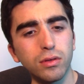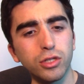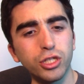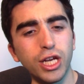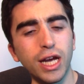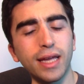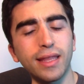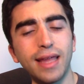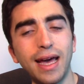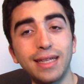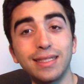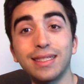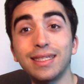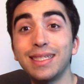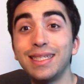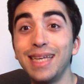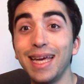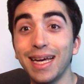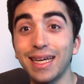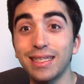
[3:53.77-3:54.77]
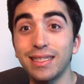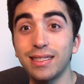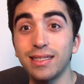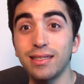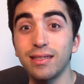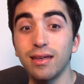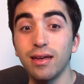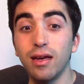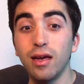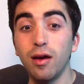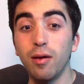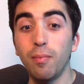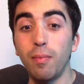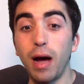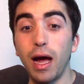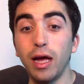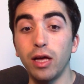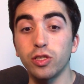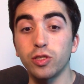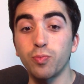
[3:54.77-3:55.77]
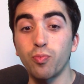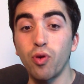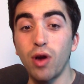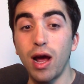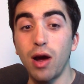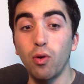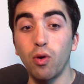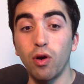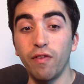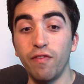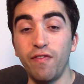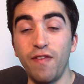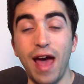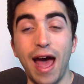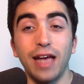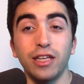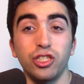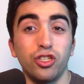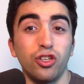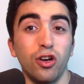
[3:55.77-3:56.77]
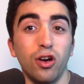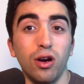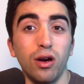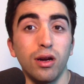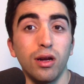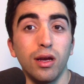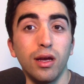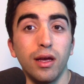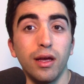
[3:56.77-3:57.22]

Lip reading: Check that, 6 miles per hour faster